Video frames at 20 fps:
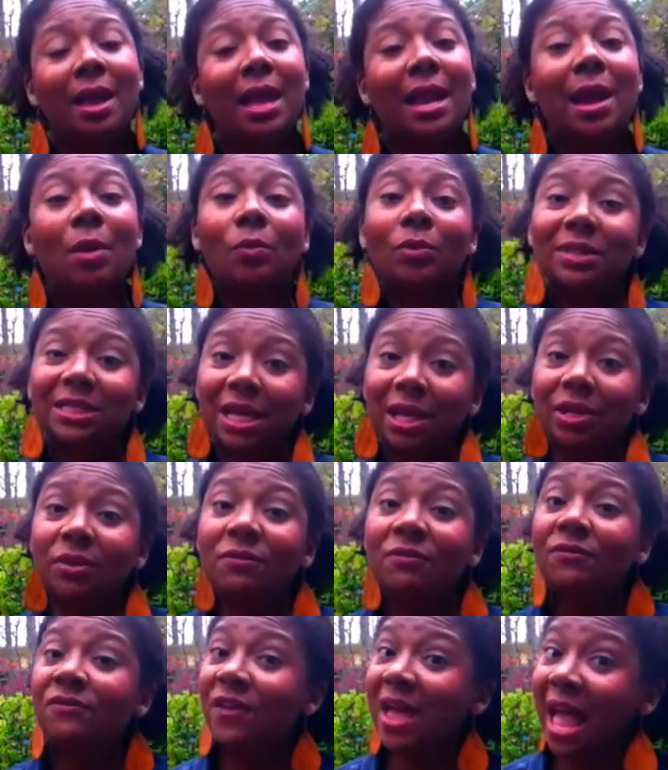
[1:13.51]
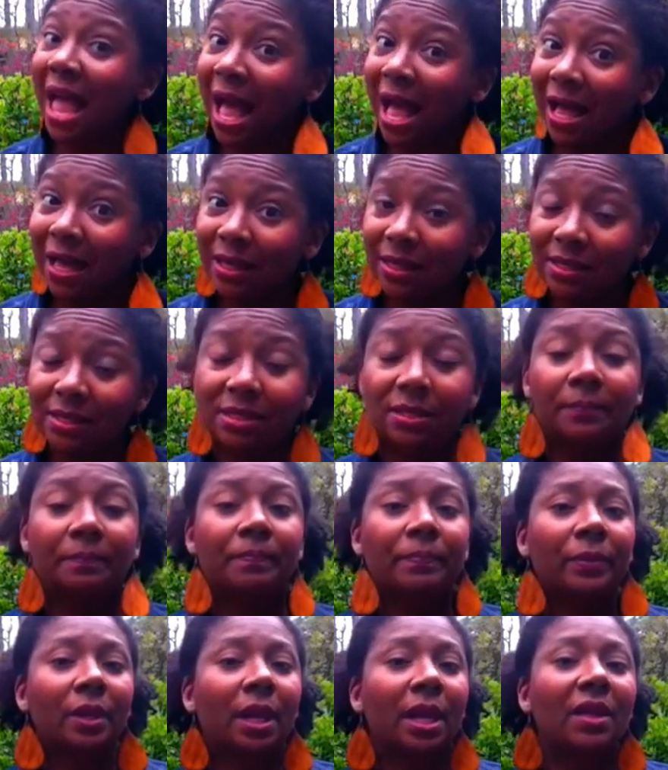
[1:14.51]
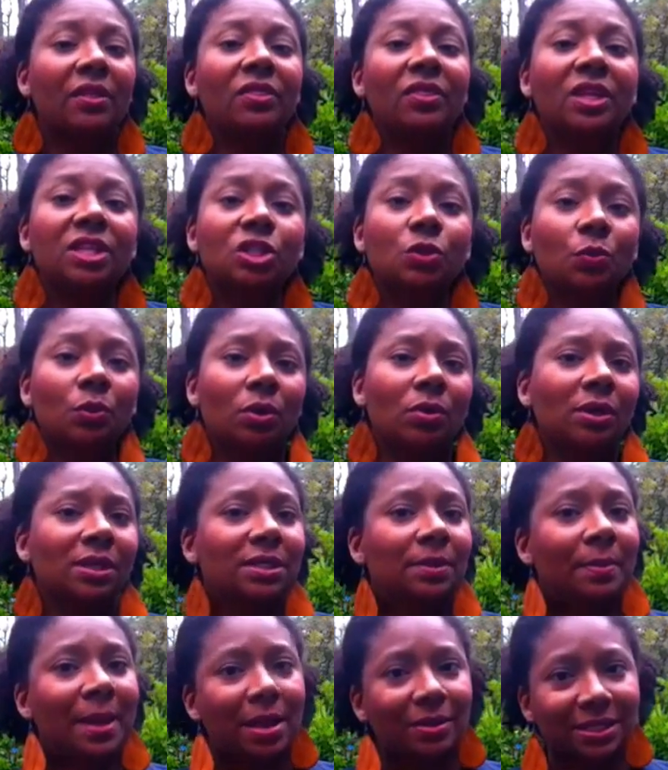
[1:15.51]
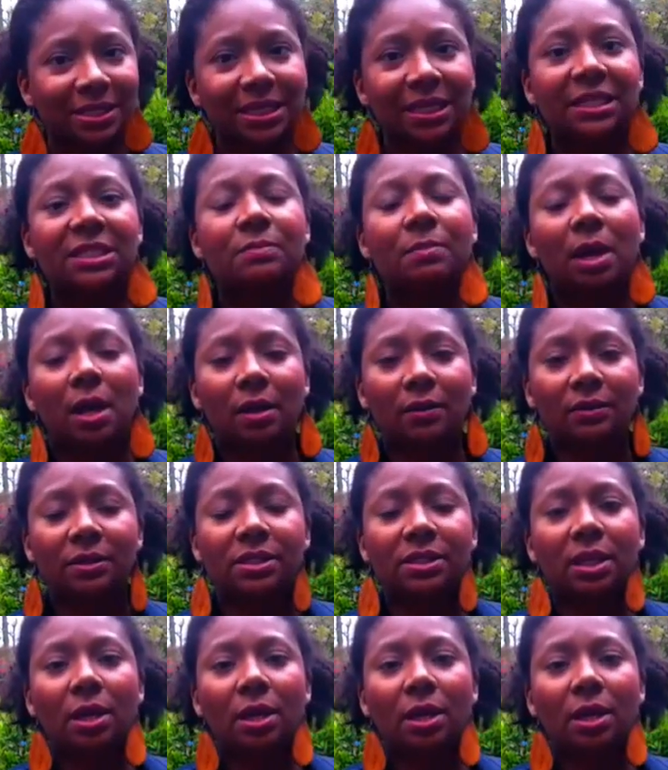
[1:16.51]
And I will tell you, fast in this world is about 6 months.